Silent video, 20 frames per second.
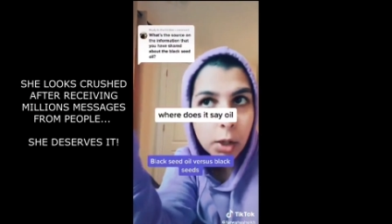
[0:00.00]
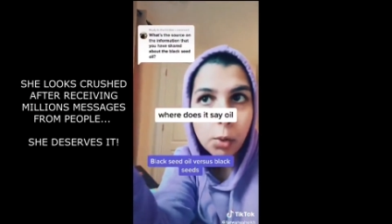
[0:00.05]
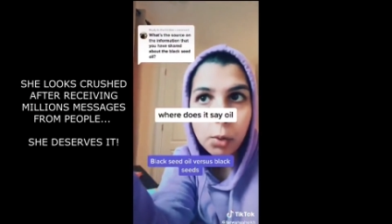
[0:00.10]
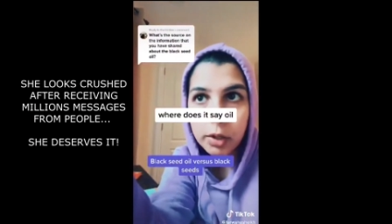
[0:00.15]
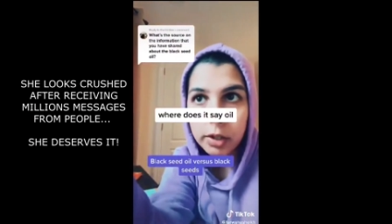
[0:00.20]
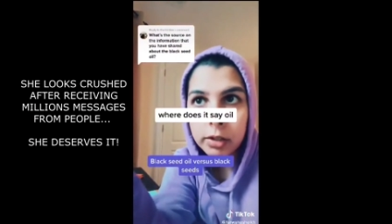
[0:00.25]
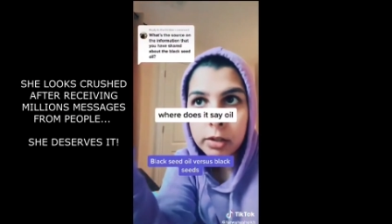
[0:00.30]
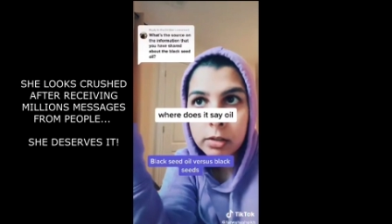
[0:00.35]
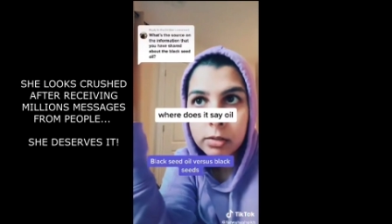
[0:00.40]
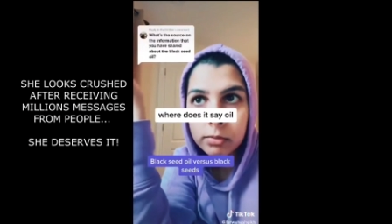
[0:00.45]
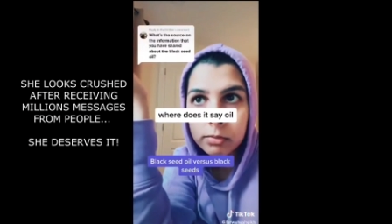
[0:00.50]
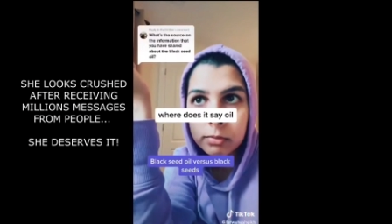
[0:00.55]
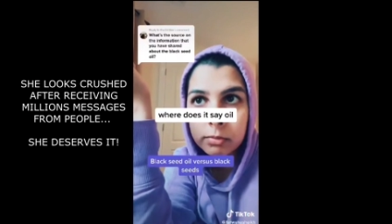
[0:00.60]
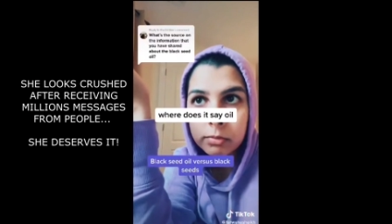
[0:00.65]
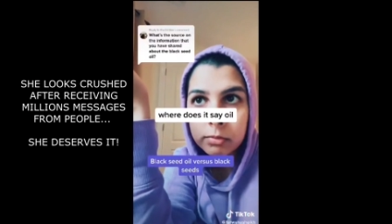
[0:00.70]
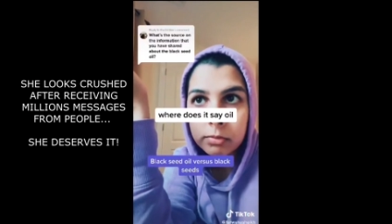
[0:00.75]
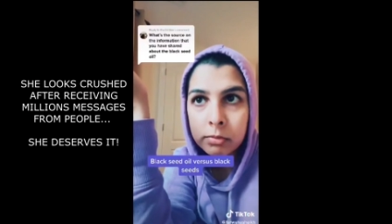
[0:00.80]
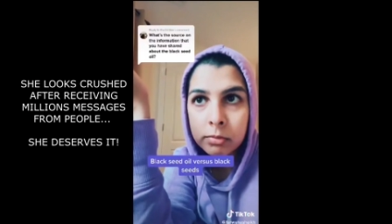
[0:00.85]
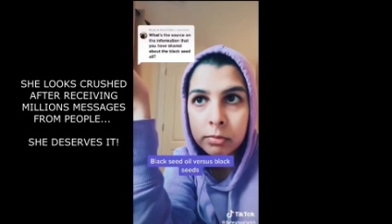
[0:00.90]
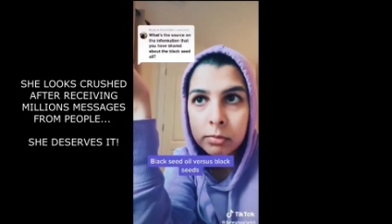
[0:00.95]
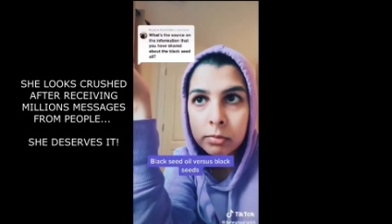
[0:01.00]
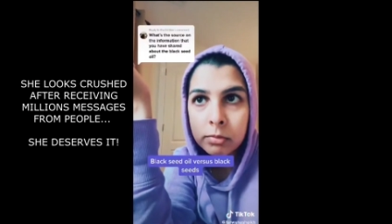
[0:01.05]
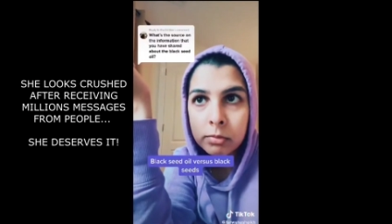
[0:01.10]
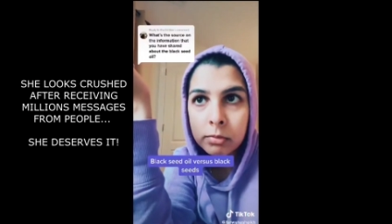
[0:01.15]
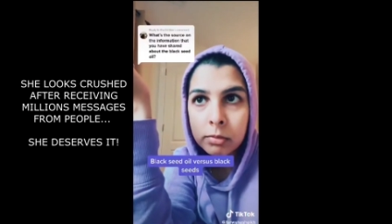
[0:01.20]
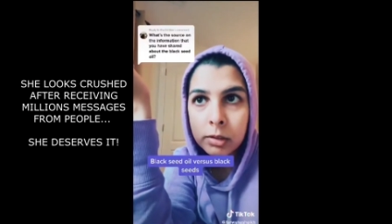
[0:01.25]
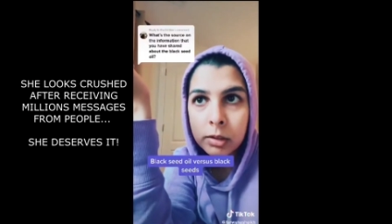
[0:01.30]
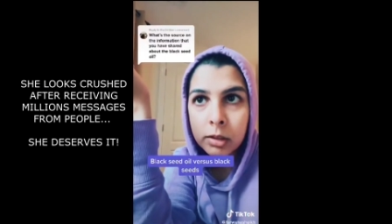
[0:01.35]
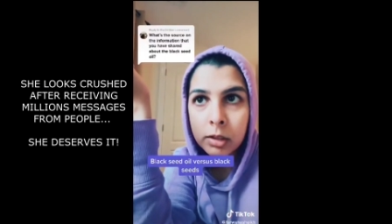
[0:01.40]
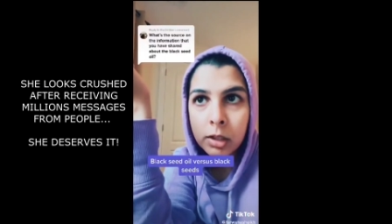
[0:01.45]
oil?
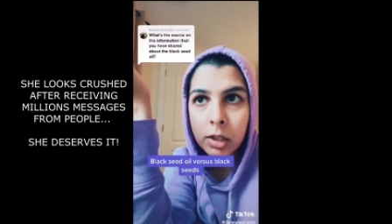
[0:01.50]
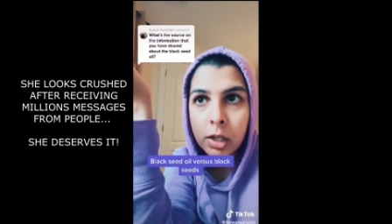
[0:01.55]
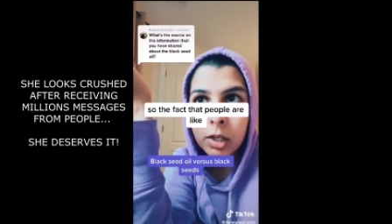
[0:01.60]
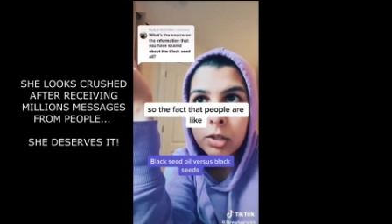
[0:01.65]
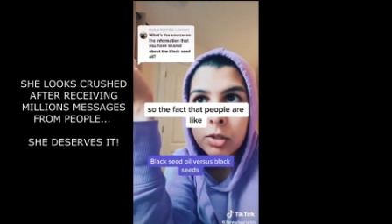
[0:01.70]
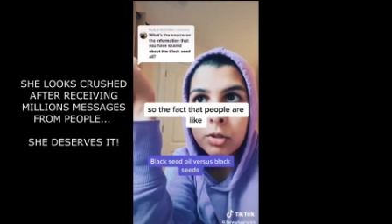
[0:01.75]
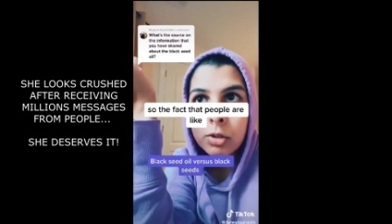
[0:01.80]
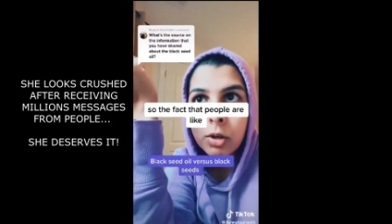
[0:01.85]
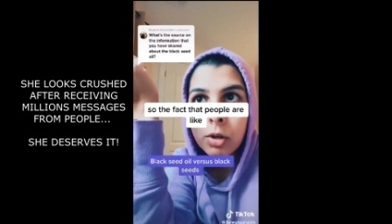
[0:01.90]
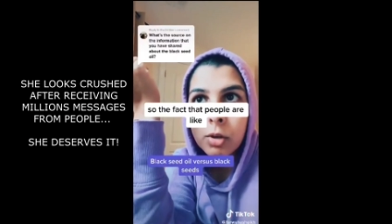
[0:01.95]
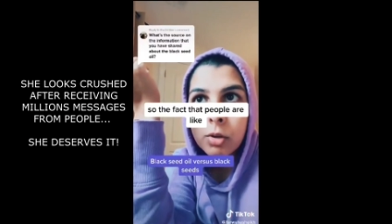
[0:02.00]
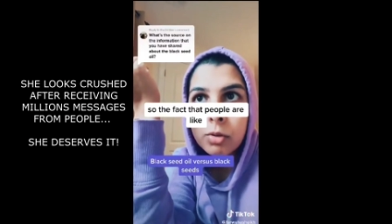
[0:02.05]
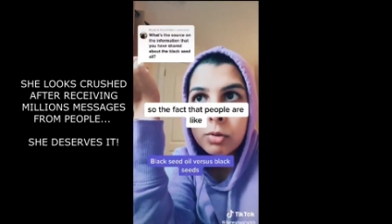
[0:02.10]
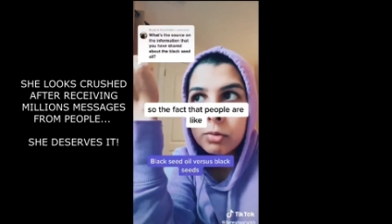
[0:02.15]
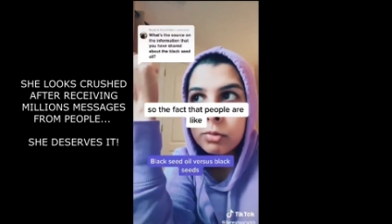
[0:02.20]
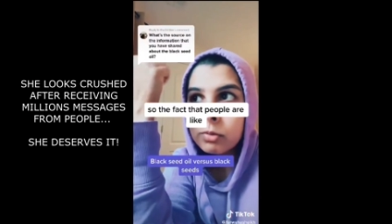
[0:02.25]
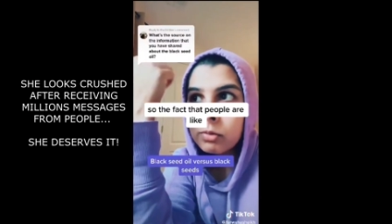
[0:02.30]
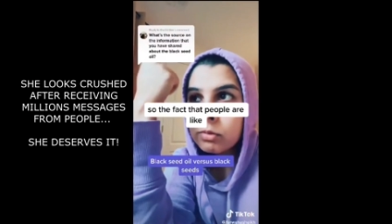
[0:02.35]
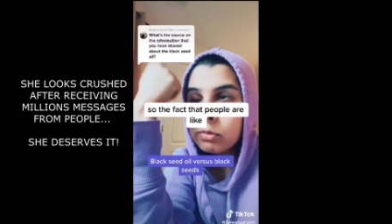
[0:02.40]
So